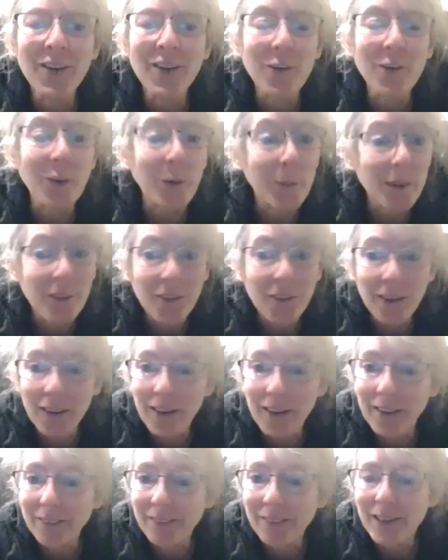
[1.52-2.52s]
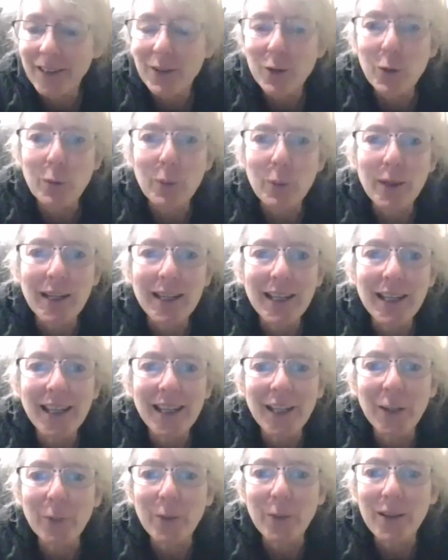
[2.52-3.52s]
So it's lovely to be
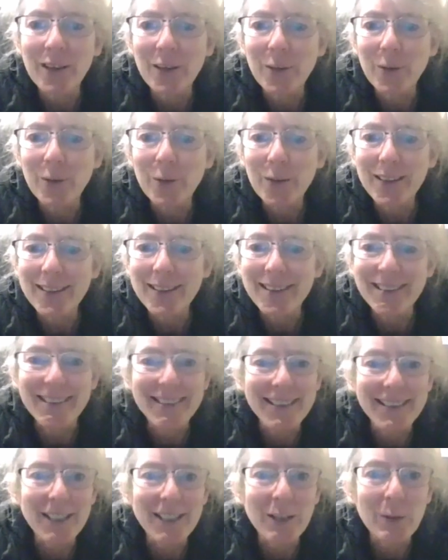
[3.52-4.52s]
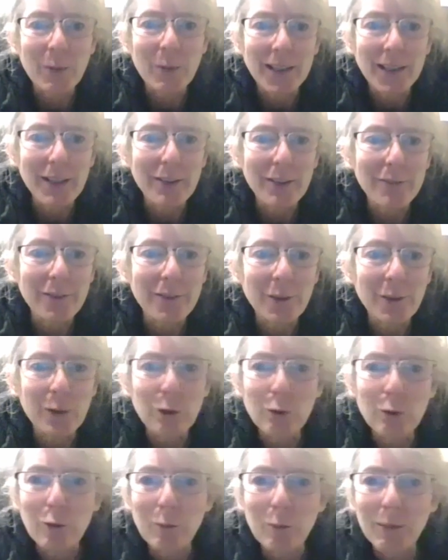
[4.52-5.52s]
here with you and to see quite a few
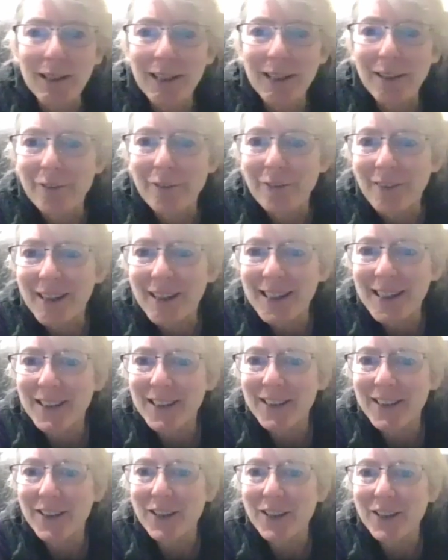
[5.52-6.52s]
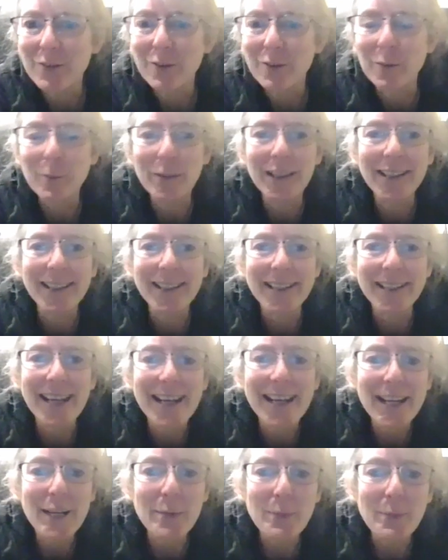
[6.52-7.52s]
familiar faces, familiar
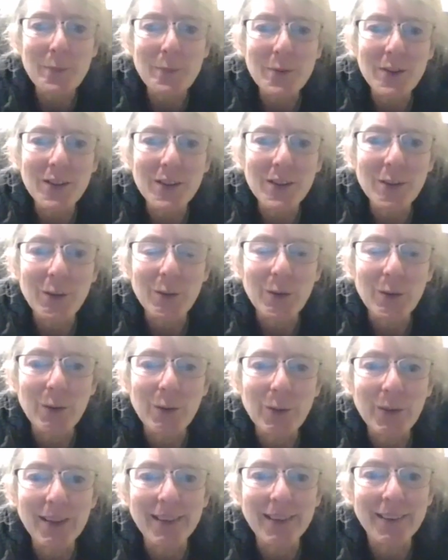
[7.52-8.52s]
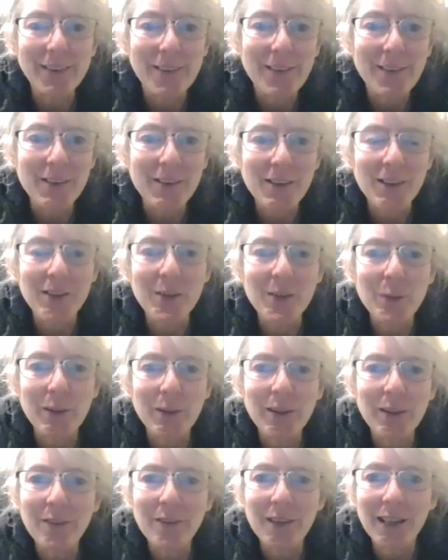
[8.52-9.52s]
names. This is one
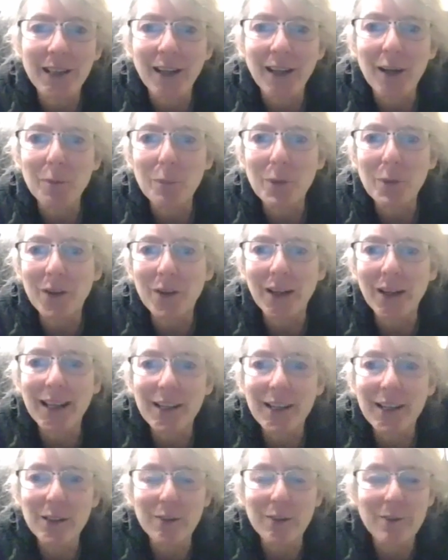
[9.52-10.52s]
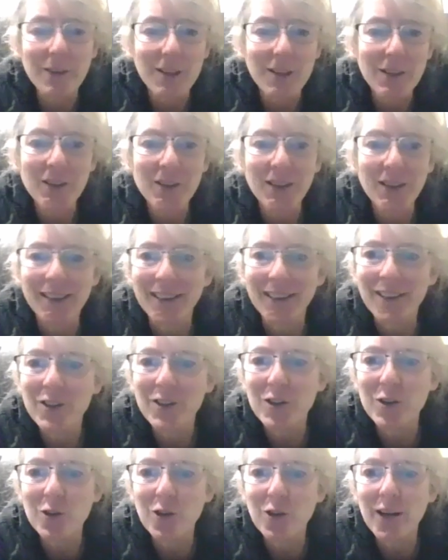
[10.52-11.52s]
of the upsides of this
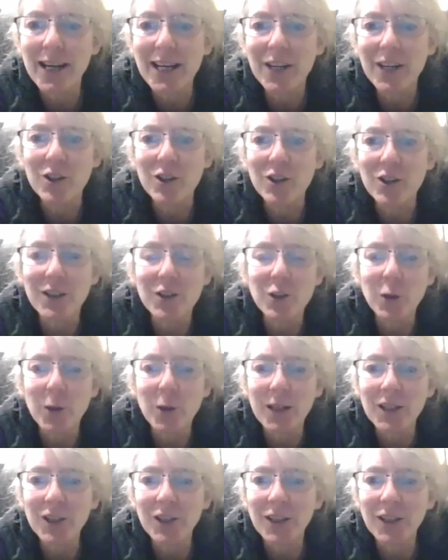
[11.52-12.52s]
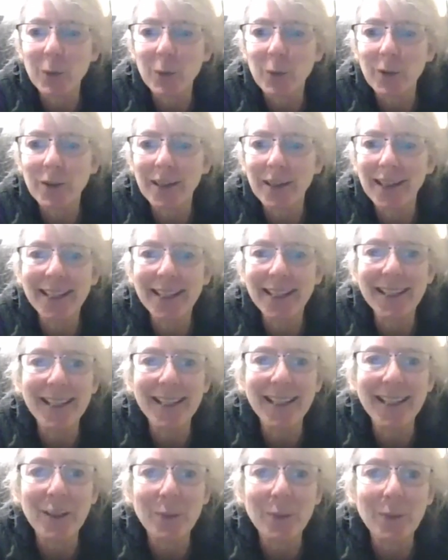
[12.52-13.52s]
strange situation that we're
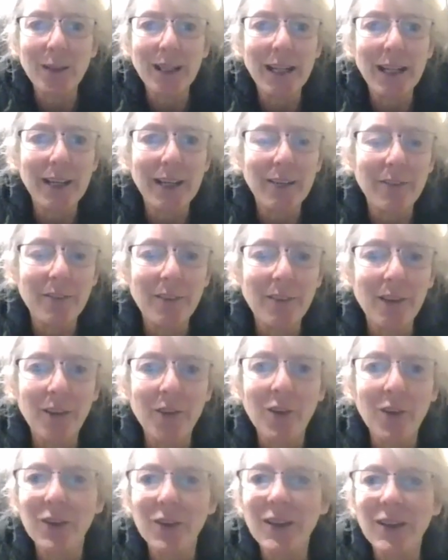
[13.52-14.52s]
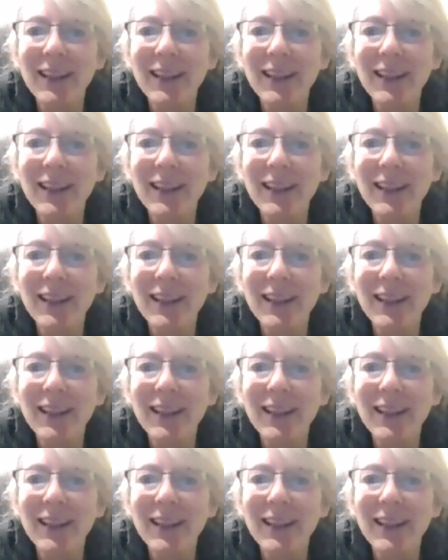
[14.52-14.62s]
in, that we have these